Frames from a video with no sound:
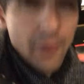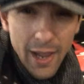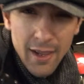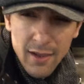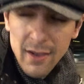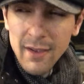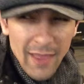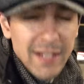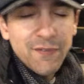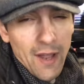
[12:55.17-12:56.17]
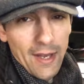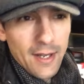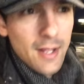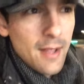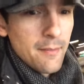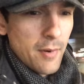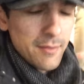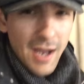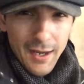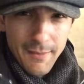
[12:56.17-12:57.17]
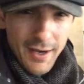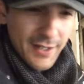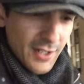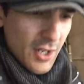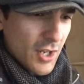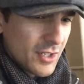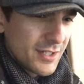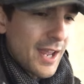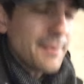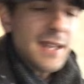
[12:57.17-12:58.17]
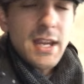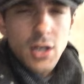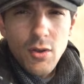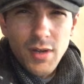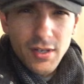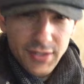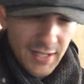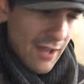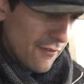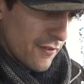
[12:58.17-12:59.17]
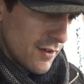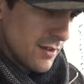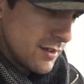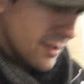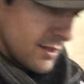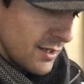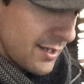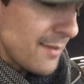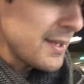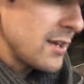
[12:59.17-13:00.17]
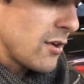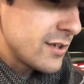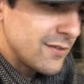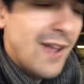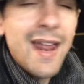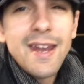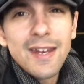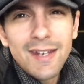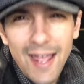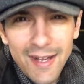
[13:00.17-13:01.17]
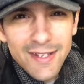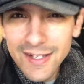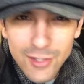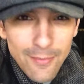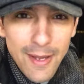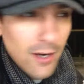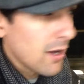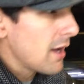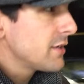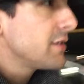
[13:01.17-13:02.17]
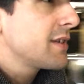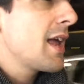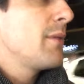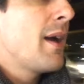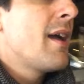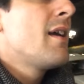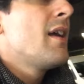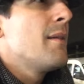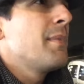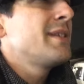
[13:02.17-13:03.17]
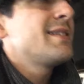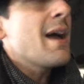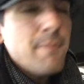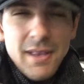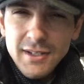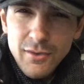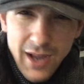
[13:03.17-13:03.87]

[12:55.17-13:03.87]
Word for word: right? That's fine. What I'm talking about is stop saying no to yourself constantly know yourself, not in a, not in a disobey your conscience kind of way, but stop being so